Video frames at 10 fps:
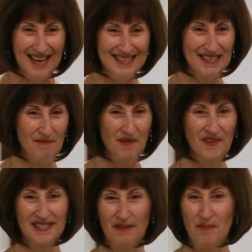and some of
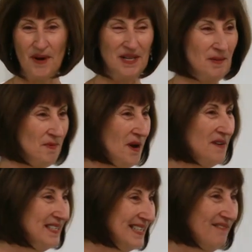us have prayed the
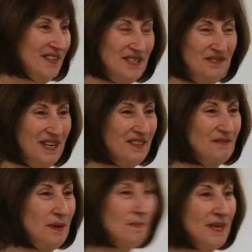prayer at
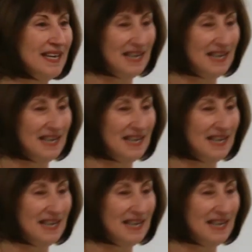7.23